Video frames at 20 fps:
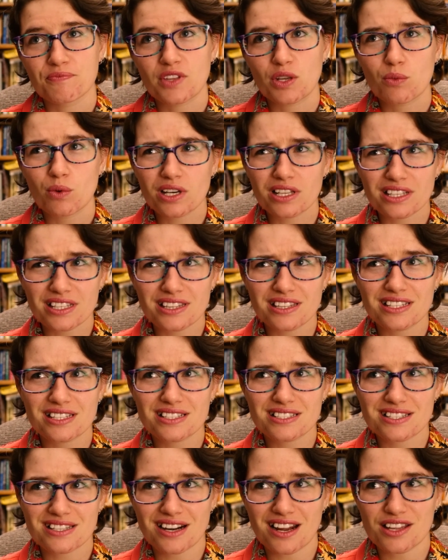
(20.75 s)
One of the
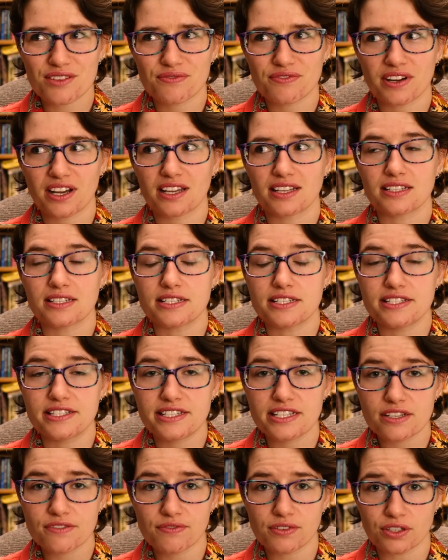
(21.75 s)
things that I find
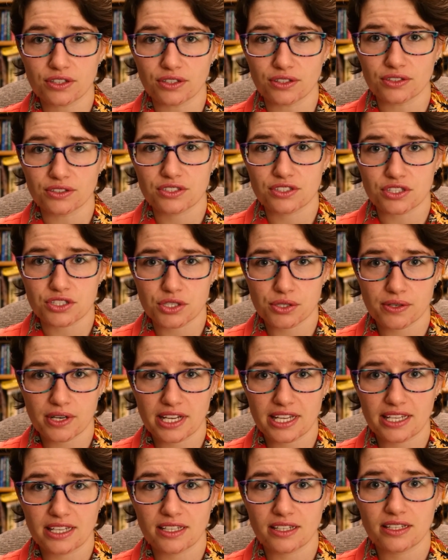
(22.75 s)
difficult to
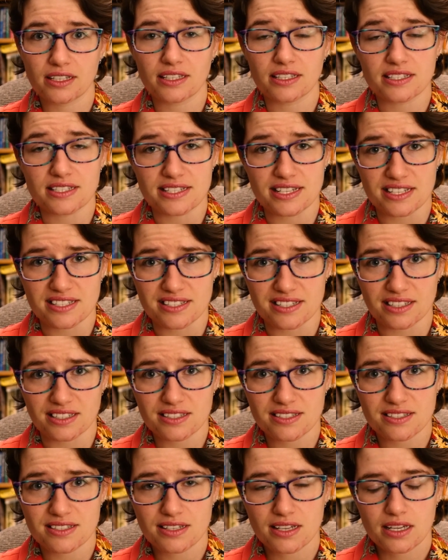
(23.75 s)
train in
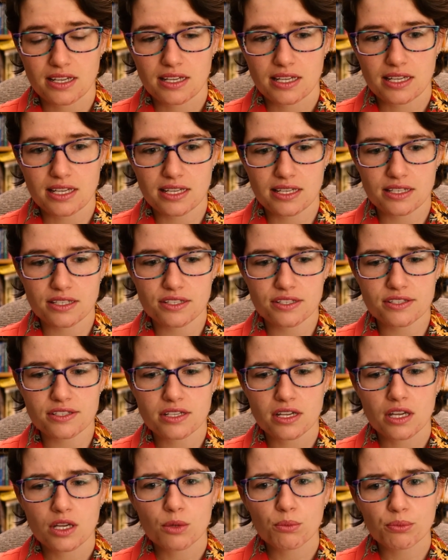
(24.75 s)
distance
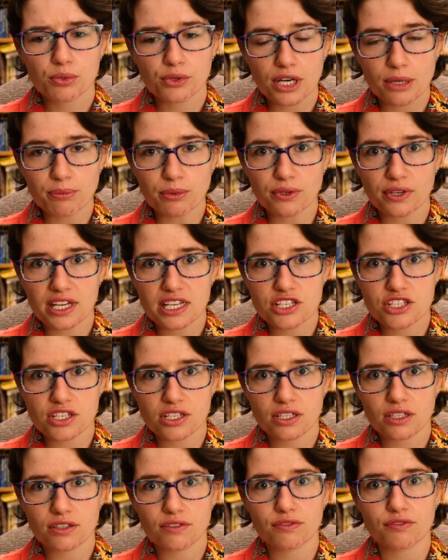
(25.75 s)
is
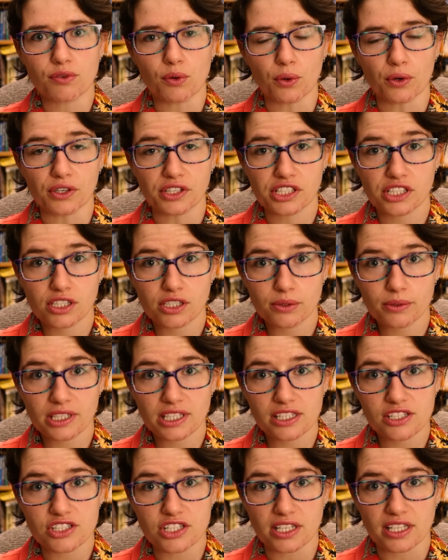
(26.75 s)
preparation for
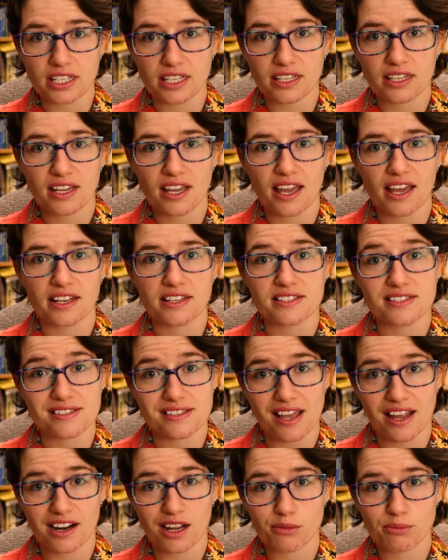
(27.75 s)
qEEG and
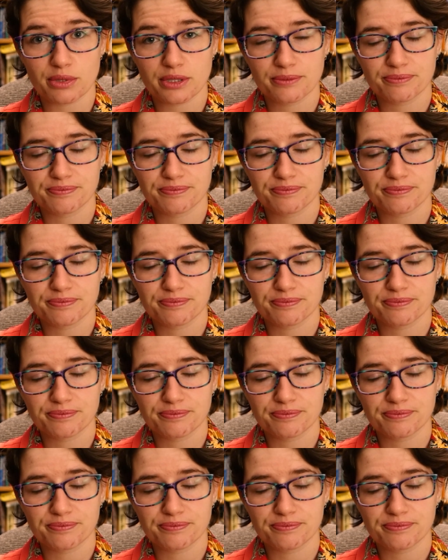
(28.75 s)
setup.